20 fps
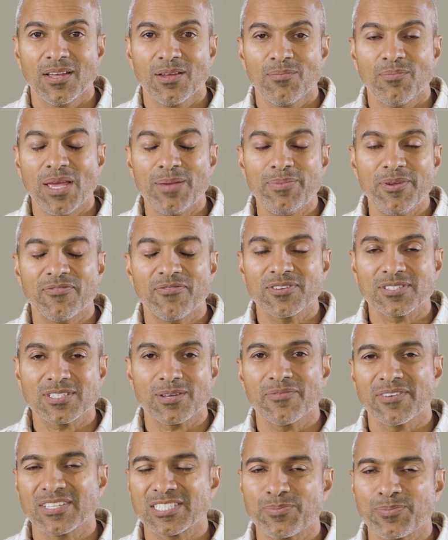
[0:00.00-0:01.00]
Maybe for
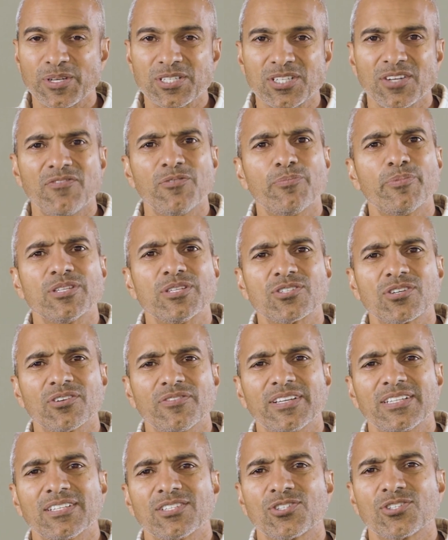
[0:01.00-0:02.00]
some of us, especially if you've been
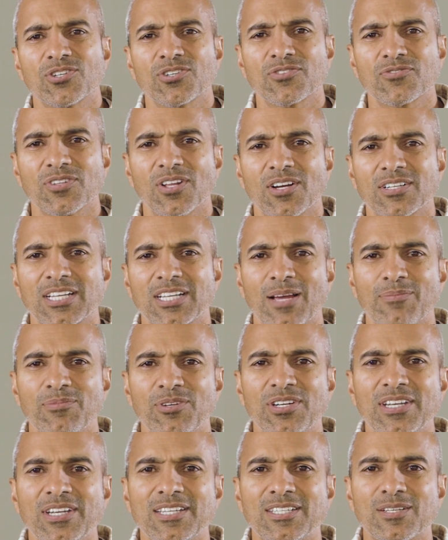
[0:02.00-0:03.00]
serving at this church for a long time,
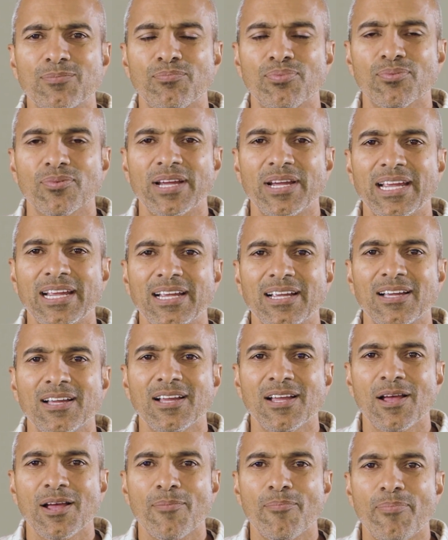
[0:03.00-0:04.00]
you need to bring
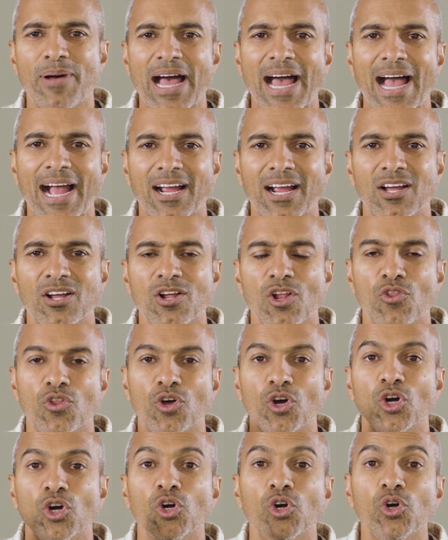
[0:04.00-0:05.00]
back
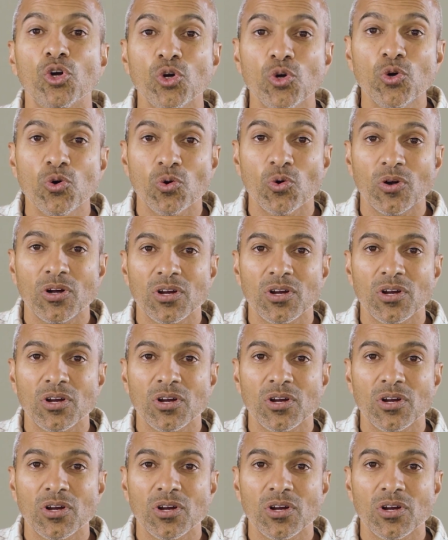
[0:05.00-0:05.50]
the who.